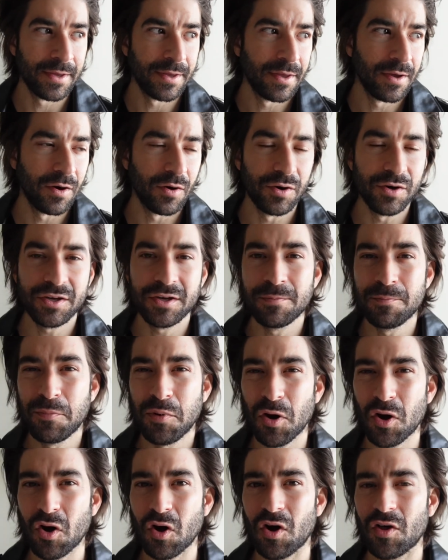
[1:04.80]
Or you could
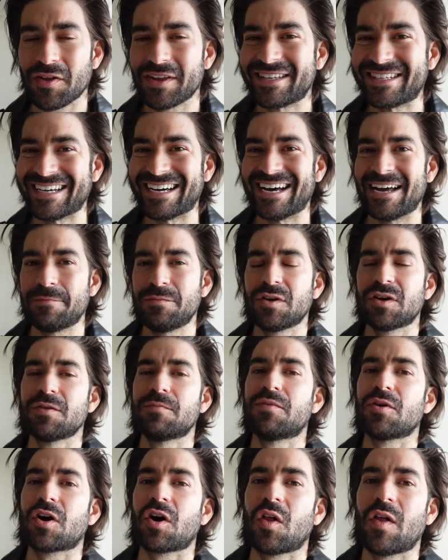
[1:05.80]
book all the time. You could
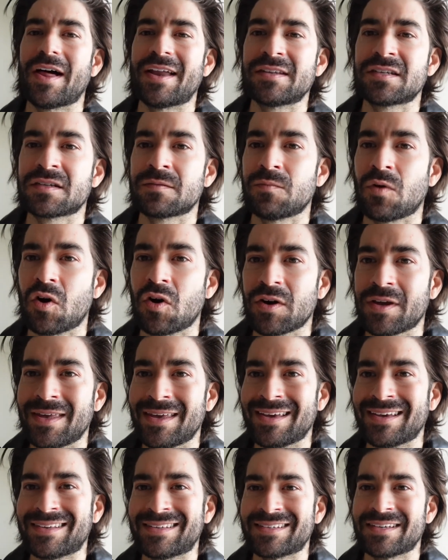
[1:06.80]
book a lot of small
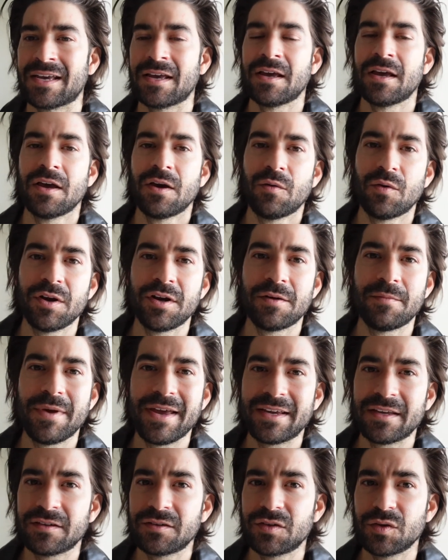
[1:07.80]
gigs where you're
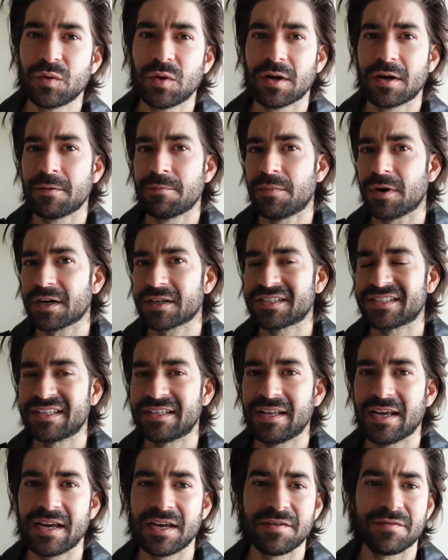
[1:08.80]
making 200 bucks a
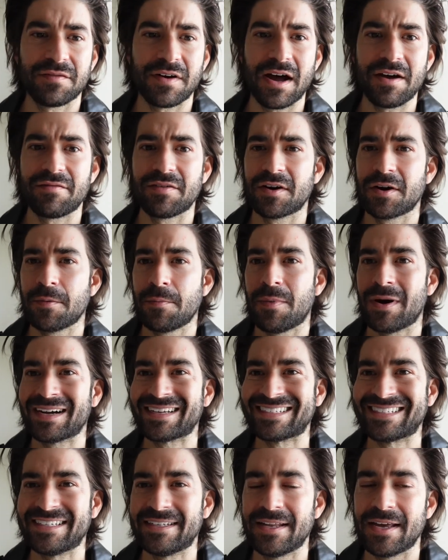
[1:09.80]
day, 500
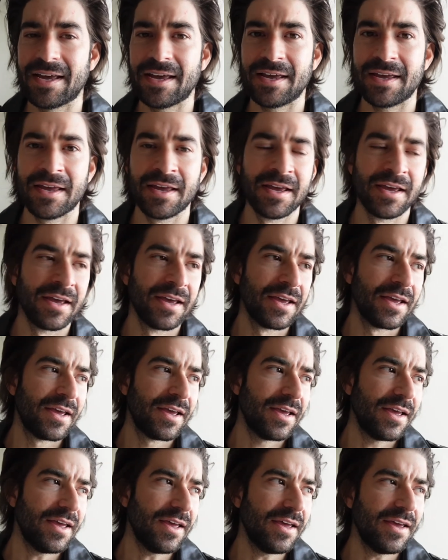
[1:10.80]
bucks a day,
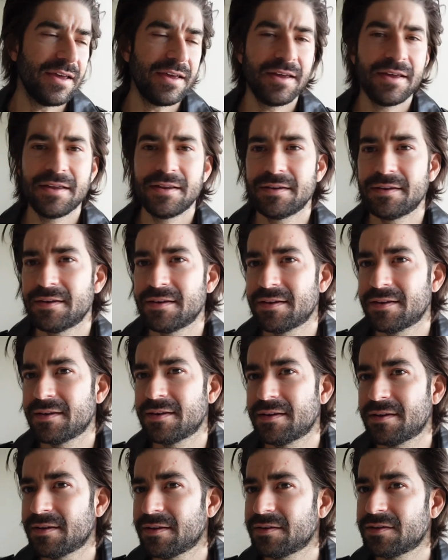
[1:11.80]
and
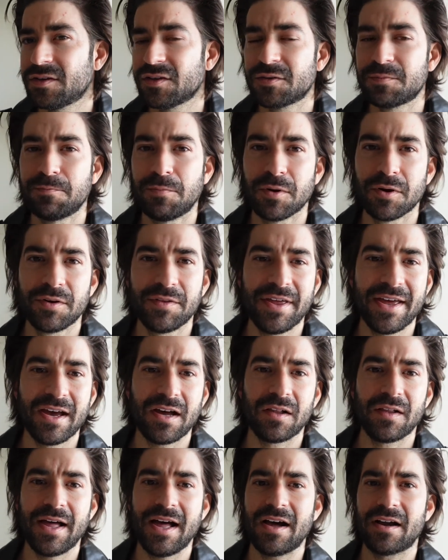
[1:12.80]
just burn the
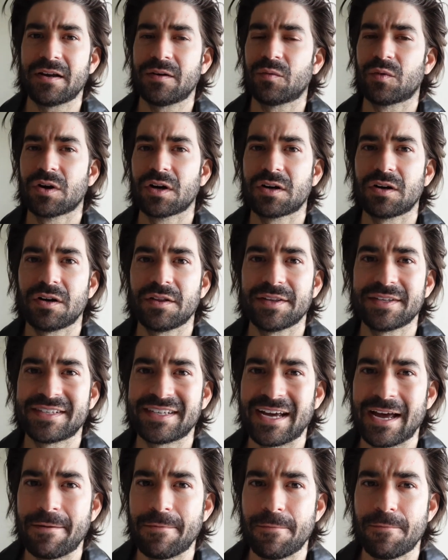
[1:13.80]
hell out and work all the
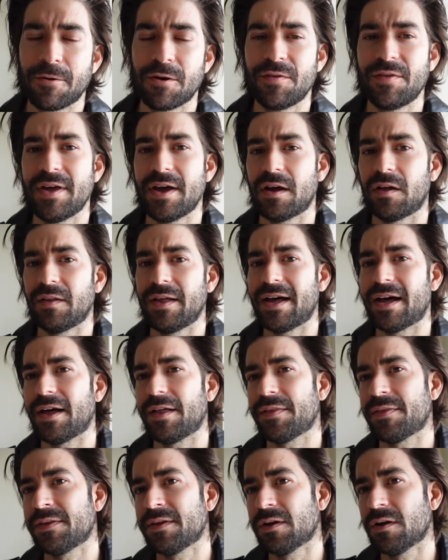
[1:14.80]
time and burn the hell
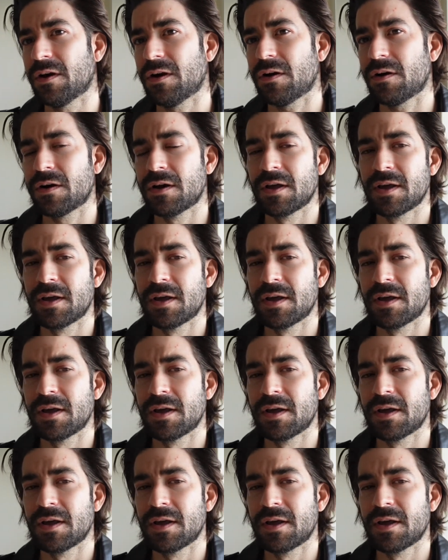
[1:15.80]
out, you know?